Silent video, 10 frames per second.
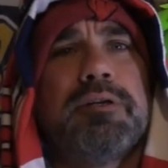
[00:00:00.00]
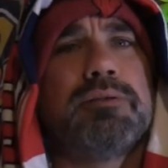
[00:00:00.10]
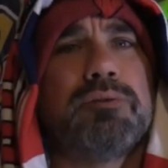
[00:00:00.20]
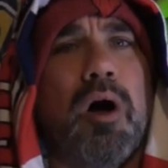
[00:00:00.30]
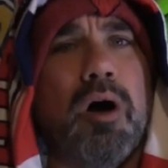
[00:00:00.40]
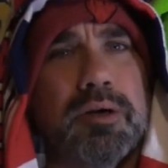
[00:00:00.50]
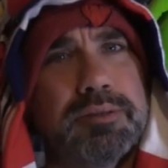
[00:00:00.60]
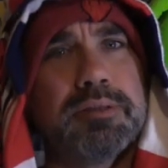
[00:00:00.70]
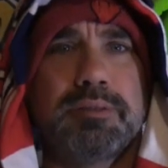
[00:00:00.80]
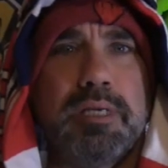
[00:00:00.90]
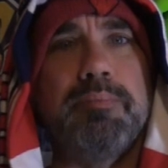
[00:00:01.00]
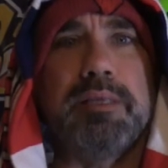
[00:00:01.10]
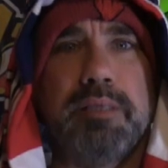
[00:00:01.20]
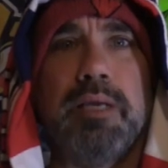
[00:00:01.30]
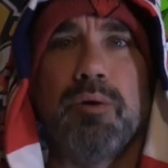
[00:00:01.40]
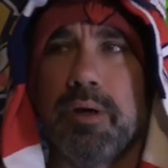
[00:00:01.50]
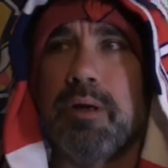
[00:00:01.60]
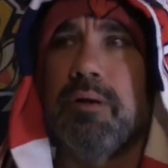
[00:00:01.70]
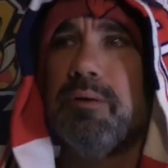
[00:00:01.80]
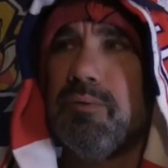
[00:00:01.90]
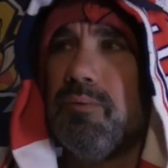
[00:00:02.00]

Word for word: the dog's CBD oil